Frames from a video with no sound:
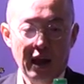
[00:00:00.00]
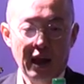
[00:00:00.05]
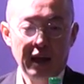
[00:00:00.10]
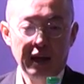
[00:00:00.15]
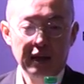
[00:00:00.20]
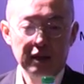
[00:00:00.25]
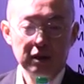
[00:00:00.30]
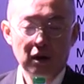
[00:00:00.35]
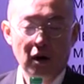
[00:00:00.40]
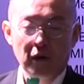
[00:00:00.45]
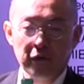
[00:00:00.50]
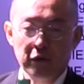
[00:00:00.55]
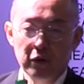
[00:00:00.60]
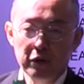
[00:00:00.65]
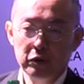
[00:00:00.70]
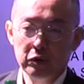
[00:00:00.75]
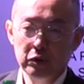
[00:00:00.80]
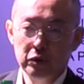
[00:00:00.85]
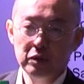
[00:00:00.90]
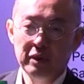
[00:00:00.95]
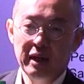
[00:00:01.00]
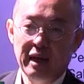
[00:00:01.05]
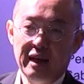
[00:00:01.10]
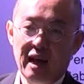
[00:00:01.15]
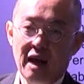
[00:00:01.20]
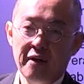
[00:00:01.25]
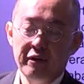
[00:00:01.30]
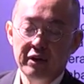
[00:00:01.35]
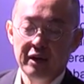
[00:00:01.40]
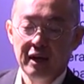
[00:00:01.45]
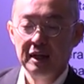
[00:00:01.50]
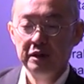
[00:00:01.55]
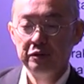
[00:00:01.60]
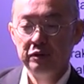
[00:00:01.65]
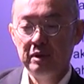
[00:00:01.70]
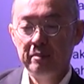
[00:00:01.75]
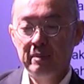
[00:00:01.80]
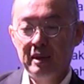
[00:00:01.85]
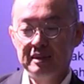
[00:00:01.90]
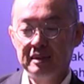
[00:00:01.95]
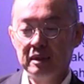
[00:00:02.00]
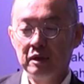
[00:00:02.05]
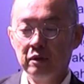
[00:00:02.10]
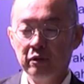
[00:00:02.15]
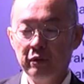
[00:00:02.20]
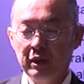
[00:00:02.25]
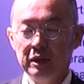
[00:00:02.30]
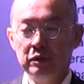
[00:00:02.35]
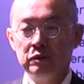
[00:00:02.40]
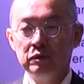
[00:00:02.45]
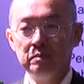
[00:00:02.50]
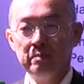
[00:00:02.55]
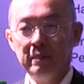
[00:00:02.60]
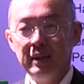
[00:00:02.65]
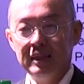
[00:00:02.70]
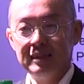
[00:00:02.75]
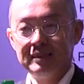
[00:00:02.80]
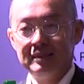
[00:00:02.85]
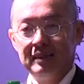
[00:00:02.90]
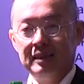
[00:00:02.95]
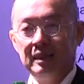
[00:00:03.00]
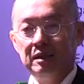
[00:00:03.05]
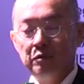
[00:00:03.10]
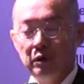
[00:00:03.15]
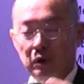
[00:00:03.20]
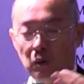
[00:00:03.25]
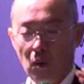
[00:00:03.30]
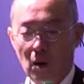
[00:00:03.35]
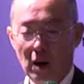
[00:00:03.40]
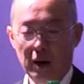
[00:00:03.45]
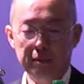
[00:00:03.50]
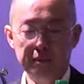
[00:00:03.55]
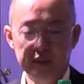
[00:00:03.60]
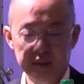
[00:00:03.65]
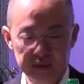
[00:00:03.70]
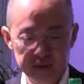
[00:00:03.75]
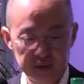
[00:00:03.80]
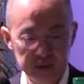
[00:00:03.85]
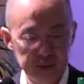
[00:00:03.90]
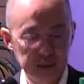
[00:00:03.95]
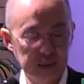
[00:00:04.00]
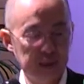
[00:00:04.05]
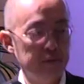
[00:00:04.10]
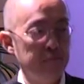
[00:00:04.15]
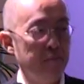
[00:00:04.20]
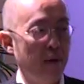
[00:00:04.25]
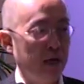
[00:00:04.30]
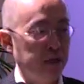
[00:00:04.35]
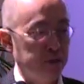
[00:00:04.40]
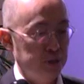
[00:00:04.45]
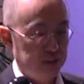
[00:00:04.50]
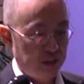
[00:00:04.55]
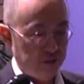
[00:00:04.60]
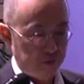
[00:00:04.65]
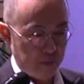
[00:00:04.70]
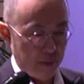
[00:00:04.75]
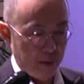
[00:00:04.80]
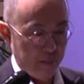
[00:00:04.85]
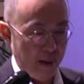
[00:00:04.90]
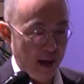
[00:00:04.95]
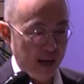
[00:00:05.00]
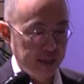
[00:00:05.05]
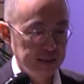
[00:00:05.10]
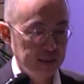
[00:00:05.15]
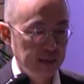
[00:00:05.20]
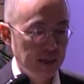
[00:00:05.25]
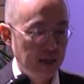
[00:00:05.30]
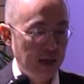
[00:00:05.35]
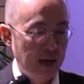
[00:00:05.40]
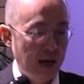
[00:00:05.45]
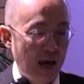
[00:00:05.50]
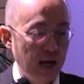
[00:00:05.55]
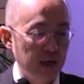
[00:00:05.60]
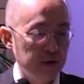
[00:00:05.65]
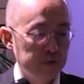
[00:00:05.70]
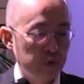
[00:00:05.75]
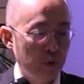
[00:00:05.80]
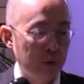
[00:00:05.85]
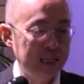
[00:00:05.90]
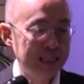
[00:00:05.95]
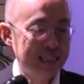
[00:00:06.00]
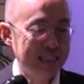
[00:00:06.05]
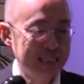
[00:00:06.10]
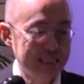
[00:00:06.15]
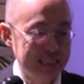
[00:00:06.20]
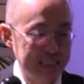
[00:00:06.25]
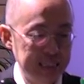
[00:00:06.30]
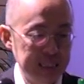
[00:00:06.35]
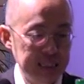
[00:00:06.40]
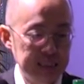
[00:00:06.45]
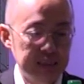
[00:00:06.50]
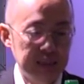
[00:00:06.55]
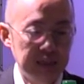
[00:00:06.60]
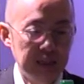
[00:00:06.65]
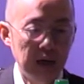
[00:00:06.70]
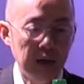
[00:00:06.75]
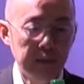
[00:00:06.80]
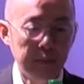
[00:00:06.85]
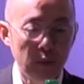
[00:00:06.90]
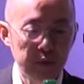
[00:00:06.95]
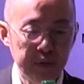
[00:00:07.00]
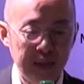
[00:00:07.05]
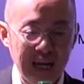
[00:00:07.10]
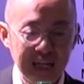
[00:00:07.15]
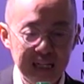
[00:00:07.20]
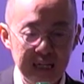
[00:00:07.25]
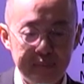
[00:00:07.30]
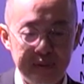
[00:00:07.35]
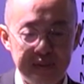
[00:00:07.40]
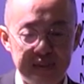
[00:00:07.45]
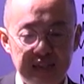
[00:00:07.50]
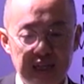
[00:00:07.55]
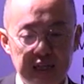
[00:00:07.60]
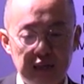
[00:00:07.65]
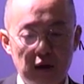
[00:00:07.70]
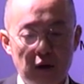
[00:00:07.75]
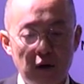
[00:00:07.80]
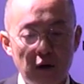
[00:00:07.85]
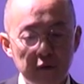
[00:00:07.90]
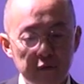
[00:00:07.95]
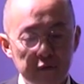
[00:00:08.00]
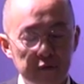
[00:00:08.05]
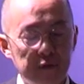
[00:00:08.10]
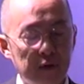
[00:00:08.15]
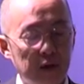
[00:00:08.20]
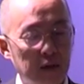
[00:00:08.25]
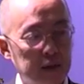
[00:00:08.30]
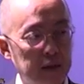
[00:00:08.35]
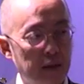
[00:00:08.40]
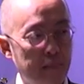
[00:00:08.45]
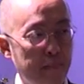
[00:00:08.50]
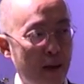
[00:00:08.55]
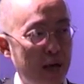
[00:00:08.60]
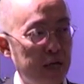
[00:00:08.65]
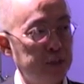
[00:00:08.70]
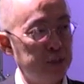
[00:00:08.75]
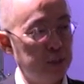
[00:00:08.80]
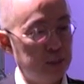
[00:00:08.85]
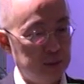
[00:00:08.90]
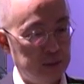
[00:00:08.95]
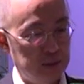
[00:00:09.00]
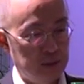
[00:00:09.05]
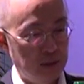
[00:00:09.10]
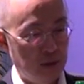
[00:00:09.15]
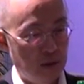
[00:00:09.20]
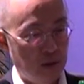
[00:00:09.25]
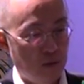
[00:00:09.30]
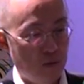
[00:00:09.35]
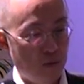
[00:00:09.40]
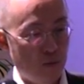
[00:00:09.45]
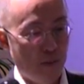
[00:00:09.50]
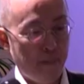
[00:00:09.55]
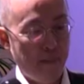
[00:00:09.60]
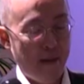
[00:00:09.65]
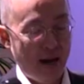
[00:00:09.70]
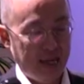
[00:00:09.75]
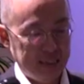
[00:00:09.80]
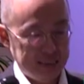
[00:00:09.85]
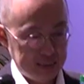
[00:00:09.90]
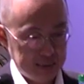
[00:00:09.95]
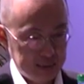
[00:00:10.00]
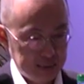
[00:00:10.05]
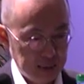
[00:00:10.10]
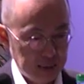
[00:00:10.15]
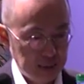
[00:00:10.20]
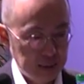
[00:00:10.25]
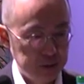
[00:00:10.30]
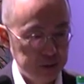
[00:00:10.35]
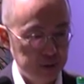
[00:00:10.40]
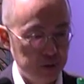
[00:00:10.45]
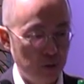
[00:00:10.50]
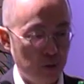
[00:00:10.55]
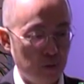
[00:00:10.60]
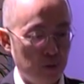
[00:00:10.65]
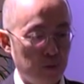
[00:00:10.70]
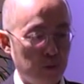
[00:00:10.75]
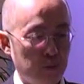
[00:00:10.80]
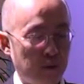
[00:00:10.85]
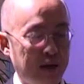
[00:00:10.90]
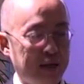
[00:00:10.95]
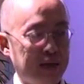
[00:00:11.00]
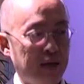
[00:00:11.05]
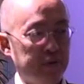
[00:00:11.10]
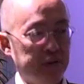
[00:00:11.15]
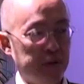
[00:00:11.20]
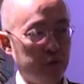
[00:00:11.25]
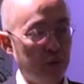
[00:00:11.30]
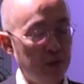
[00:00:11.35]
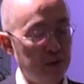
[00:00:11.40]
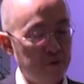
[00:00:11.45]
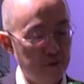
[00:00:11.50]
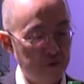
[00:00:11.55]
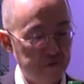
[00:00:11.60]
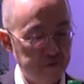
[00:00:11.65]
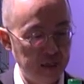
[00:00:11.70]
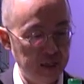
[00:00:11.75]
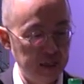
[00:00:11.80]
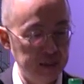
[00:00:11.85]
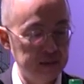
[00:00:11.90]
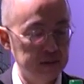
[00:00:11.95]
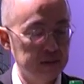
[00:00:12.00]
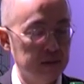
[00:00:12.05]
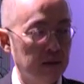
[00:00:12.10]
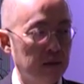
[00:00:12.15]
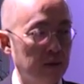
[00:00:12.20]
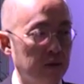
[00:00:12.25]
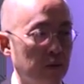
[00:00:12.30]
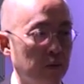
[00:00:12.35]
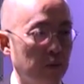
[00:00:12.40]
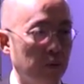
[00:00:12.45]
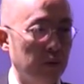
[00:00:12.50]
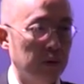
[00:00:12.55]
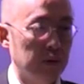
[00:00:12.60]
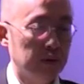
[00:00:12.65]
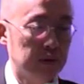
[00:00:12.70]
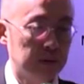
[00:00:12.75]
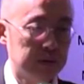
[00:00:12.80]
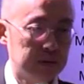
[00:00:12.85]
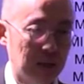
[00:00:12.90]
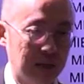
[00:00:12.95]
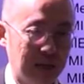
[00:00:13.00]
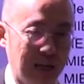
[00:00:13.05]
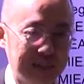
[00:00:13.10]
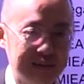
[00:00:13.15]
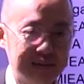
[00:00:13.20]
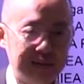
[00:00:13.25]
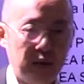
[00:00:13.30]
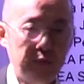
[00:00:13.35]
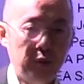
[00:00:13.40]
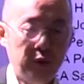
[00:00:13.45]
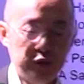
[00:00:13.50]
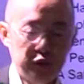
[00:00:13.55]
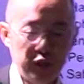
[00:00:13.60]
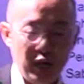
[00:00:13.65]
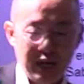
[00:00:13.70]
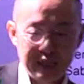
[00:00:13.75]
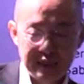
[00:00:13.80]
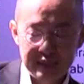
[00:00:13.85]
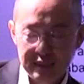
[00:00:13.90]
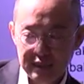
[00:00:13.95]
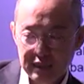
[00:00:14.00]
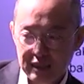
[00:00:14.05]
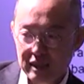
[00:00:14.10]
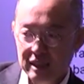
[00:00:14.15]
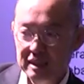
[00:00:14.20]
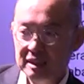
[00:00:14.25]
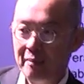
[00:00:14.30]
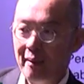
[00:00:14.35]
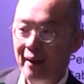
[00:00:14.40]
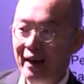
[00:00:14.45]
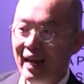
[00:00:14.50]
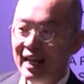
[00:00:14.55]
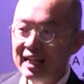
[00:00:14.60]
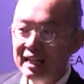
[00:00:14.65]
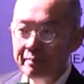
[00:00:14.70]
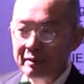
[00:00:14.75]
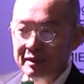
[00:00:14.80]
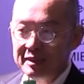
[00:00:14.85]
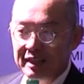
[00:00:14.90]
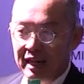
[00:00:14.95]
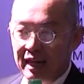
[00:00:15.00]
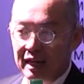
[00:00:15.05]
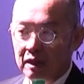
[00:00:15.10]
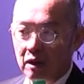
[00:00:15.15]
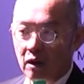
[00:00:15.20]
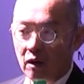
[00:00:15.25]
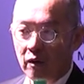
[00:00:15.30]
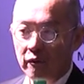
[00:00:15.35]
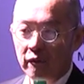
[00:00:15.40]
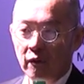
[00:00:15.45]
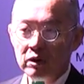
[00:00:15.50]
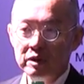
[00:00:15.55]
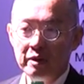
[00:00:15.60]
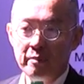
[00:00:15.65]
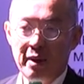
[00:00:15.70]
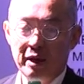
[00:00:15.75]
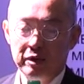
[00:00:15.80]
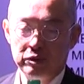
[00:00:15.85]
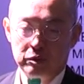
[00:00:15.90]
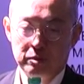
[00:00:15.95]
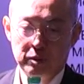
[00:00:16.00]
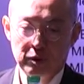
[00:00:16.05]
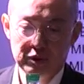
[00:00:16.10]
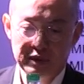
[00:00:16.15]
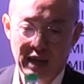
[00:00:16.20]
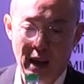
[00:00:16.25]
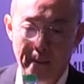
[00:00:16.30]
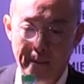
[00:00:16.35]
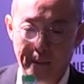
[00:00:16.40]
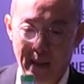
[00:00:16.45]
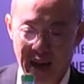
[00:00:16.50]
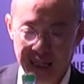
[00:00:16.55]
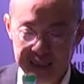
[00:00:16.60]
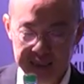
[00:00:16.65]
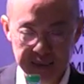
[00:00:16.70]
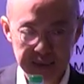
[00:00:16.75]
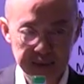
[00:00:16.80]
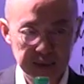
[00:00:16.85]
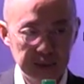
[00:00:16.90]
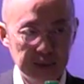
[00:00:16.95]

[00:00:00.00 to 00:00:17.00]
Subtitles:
And of course, to do that, every country must agree to meet certain requirements, certain measures that we met. End of 2013, almost 80% of the measures were met. So right now in 2015, the last time we checked, it's about 80% of all the measurables are met.